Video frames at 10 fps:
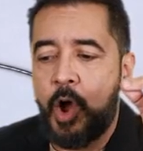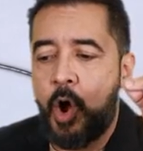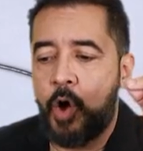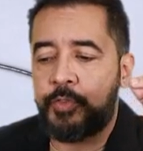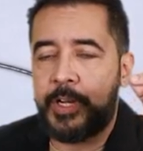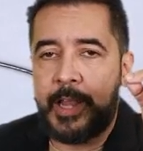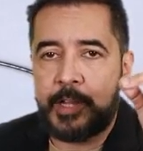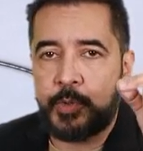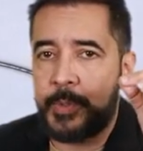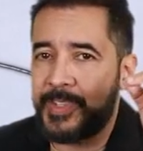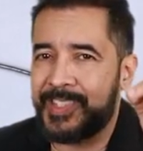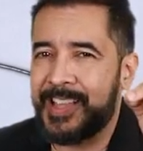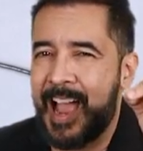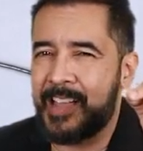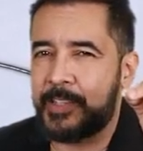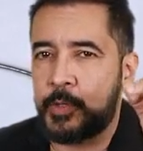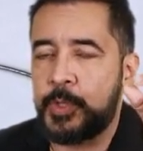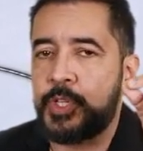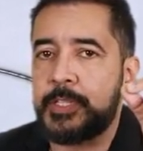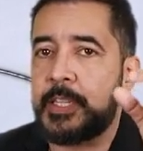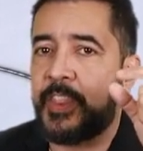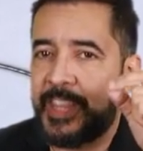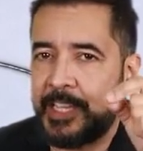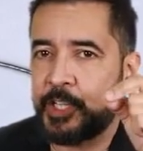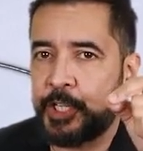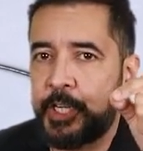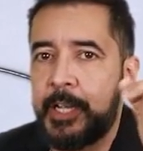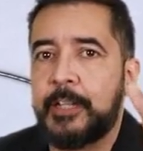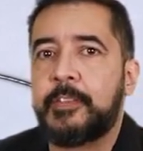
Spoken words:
of the lateral incisor, which is thinner